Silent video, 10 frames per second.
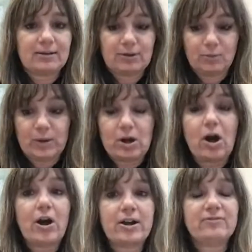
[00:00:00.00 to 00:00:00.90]
we
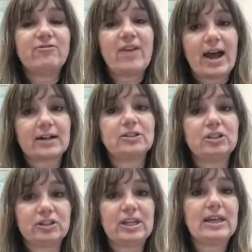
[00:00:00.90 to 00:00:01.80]
are in fact
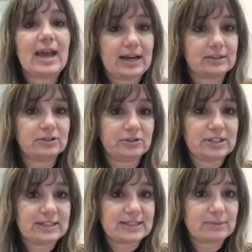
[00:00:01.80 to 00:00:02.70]
looking at a
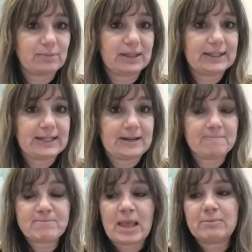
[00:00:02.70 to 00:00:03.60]
learning disability,
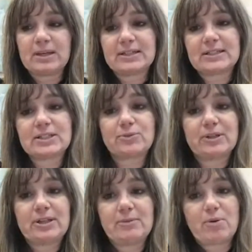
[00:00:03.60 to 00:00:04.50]
because it's
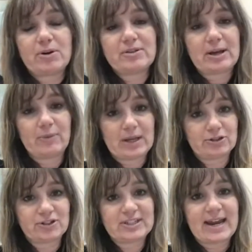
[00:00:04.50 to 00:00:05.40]
really important that we
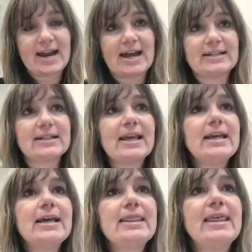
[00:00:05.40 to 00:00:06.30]
understand
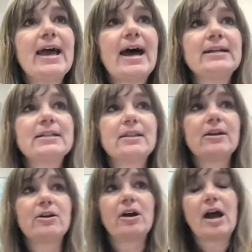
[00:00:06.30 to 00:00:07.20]
that
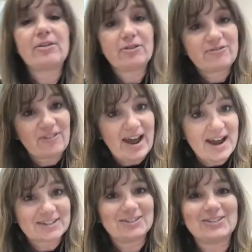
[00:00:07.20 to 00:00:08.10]
there are other
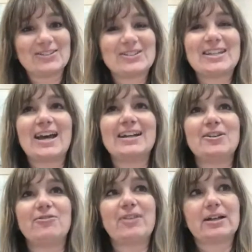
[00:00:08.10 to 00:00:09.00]
factors that
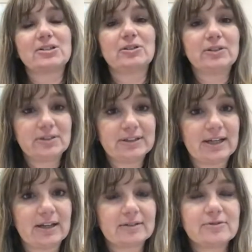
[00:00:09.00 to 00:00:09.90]
affect
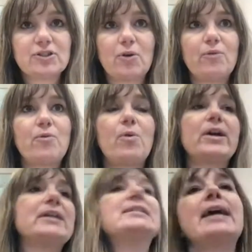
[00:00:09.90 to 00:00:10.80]
learning. So for
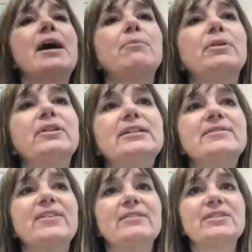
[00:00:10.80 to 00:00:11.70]
example,
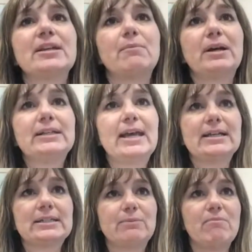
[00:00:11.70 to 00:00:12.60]
if somebody
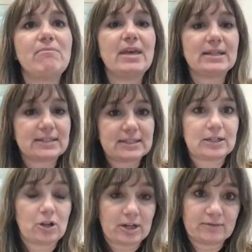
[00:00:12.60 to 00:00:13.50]
has missed a
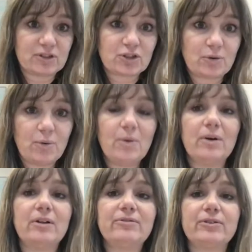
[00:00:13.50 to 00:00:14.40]
lot of
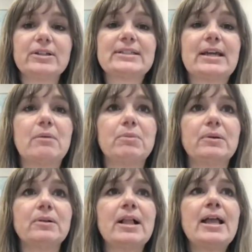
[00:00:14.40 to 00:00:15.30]
school, for
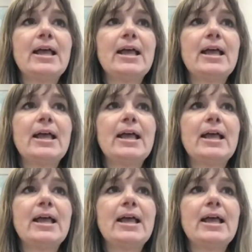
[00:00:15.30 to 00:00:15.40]
example,